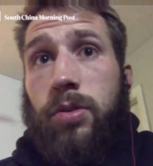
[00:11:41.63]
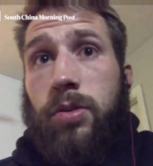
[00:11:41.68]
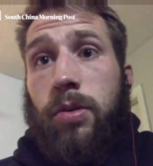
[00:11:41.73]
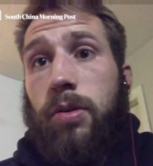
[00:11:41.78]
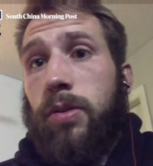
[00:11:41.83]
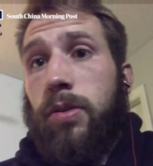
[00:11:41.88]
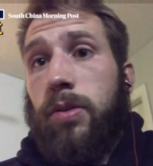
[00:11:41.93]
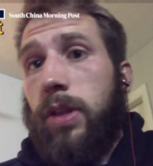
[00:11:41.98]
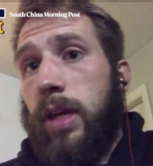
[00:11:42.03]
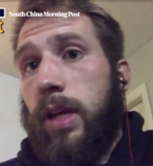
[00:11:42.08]

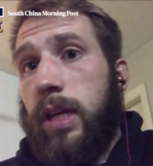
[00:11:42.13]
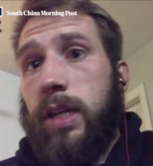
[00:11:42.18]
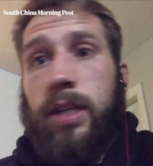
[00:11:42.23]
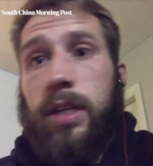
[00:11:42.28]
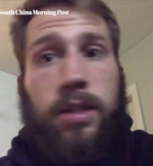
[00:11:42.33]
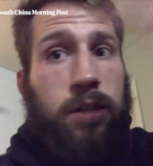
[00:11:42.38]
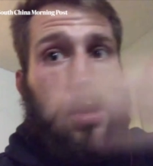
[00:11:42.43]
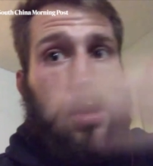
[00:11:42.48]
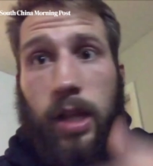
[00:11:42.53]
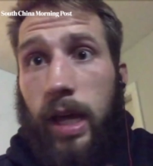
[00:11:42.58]
or are they
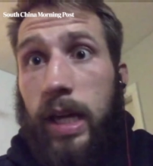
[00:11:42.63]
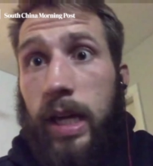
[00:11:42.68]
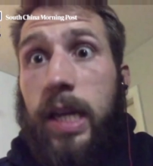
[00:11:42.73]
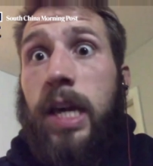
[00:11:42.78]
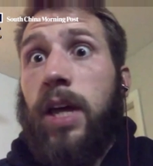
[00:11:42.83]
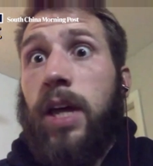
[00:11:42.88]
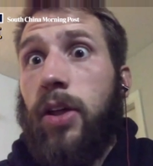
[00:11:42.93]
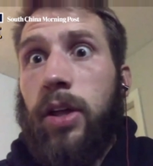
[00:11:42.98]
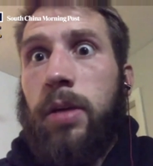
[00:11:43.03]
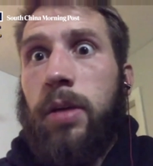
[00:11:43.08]
like
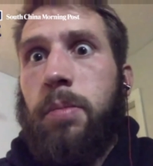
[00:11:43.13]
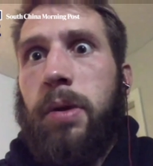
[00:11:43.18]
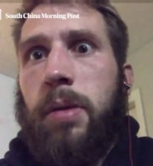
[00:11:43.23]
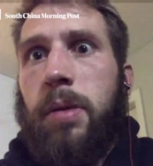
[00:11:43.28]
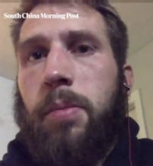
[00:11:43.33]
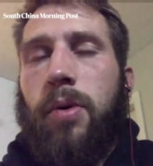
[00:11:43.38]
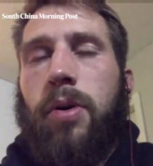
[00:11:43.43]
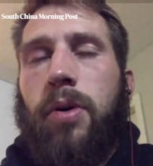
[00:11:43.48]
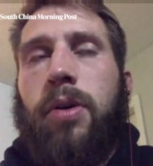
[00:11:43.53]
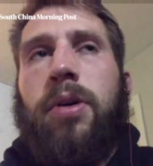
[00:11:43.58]
killing
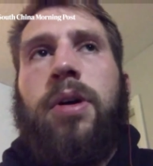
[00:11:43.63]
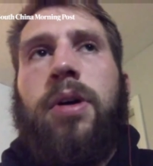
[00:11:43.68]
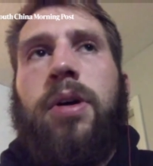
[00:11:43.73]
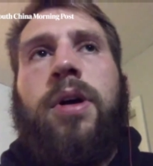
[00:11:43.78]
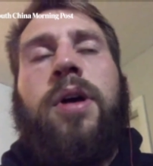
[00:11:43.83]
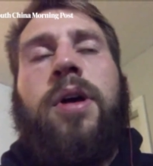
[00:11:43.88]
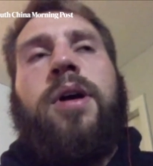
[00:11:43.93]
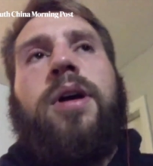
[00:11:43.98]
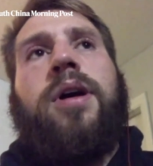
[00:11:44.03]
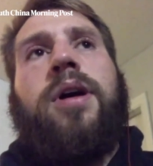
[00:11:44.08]
people?
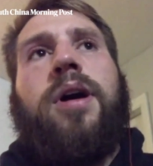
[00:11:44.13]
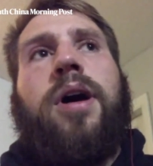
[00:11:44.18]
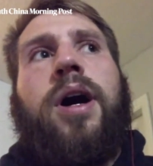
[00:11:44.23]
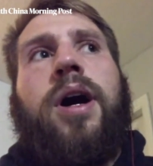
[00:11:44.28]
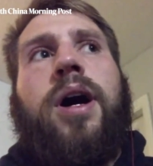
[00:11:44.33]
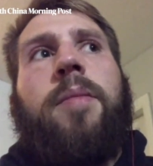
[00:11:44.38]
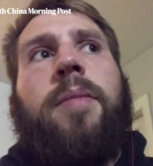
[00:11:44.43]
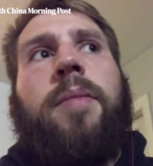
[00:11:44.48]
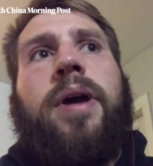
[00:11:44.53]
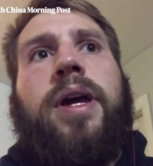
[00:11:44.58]

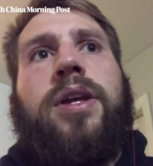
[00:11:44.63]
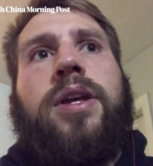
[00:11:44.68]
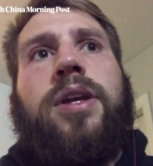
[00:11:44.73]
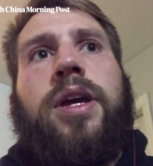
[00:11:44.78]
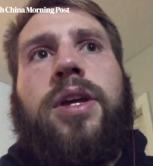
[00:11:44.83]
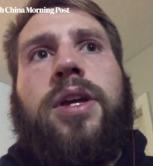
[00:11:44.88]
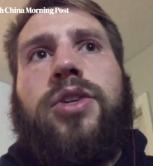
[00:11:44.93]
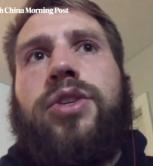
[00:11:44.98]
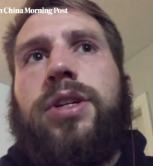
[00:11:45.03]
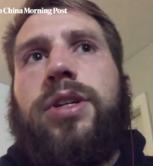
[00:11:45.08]

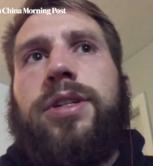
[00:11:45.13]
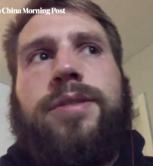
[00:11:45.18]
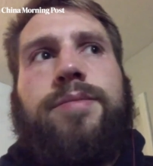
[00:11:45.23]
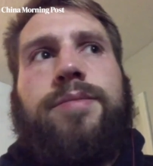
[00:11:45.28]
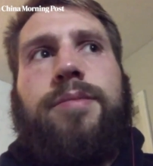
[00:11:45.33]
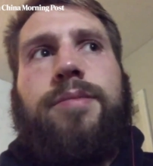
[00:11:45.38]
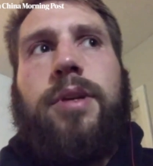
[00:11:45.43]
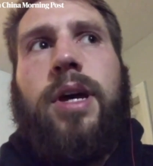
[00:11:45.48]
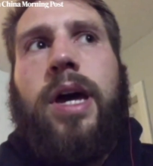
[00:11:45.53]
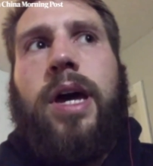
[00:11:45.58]
And
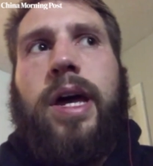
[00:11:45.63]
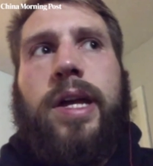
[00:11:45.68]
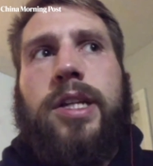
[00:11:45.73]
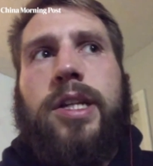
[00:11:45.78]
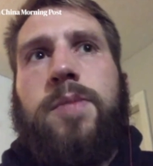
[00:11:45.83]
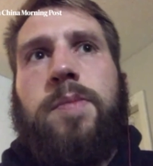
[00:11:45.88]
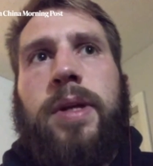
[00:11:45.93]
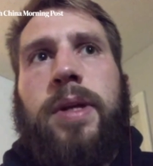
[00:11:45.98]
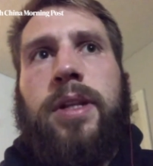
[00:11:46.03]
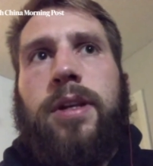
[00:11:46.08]
just
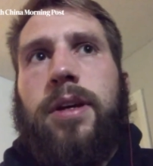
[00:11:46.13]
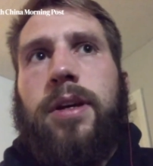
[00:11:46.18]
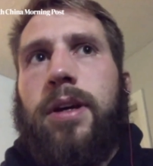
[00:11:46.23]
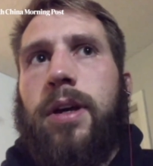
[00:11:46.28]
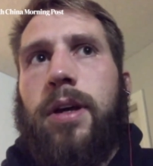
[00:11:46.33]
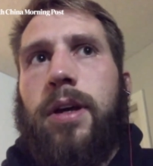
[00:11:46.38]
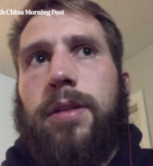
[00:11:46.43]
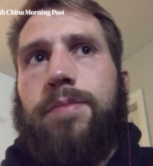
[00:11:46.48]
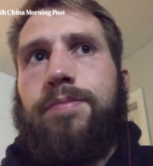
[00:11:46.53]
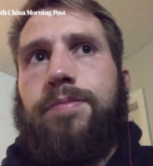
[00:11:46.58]
spend
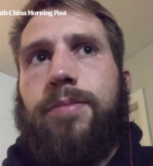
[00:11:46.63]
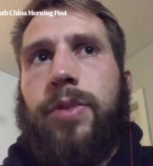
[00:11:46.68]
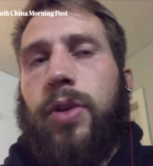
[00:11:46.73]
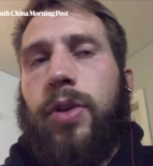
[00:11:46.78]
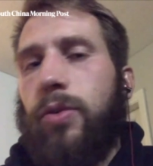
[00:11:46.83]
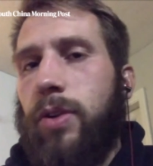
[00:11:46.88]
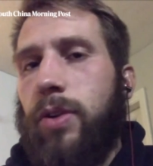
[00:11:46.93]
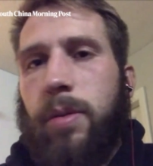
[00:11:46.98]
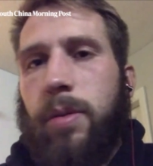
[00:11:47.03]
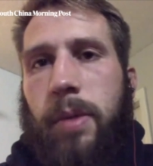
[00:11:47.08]

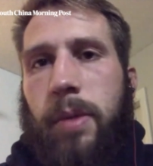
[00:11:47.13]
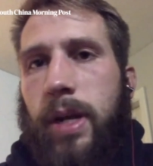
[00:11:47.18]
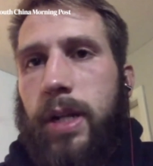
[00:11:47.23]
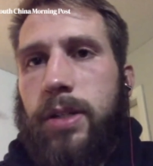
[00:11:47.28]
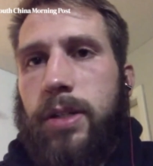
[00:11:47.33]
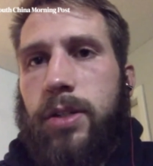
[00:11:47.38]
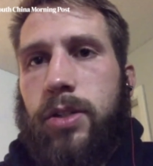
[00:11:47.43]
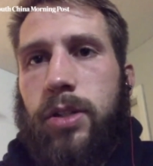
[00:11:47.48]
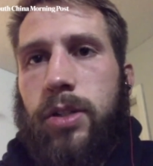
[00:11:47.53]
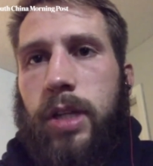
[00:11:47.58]
30
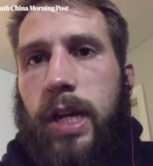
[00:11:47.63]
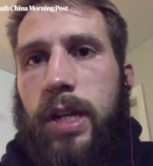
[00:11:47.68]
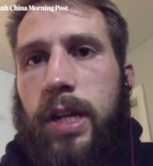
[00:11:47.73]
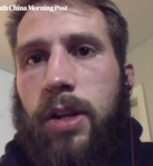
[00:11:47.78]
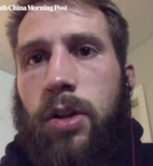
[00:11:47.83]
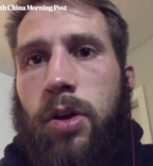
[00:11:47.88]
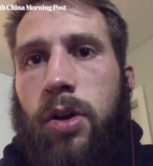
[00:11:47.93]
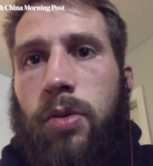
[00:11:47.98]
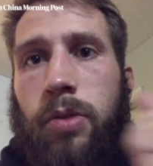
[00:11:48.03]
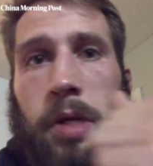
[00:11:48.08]
minutes getting
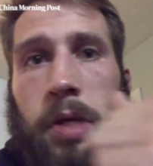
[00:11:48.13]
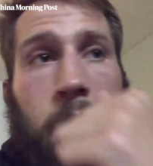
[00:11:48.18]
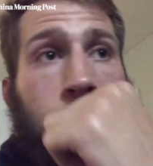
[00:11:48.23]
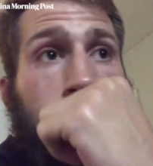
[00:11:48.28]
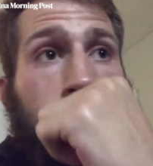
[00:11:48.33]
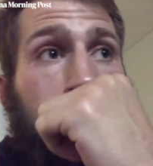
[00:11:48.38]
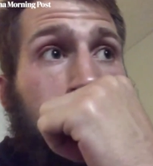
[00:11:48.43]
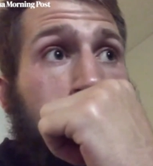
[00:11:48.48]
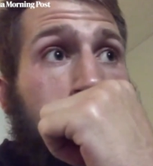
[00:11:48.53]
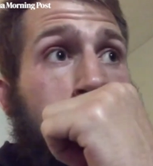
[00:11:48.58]
to know the
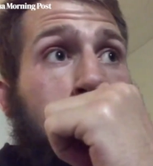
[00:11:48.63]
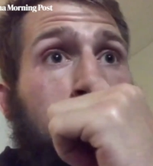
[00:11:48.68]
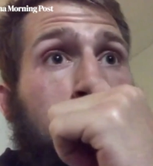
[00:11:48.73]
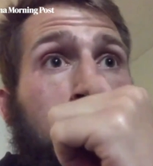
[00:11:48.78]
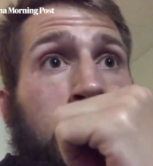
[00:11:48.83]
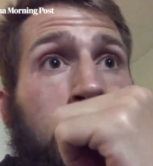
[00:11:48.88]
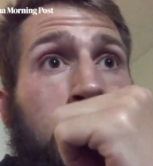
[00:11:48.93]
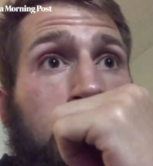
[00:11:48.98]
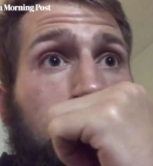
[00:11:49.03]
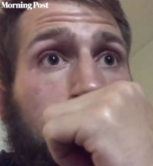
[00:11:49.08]
guy
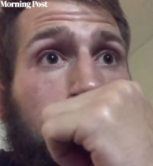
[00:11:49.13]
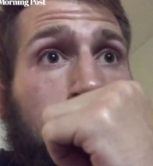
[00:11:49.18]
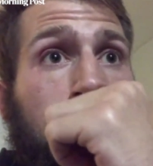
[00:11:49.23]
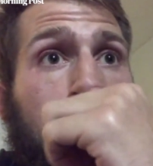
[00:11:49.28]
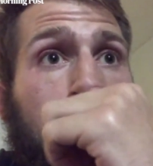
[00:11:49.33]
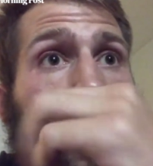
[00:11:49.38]
and then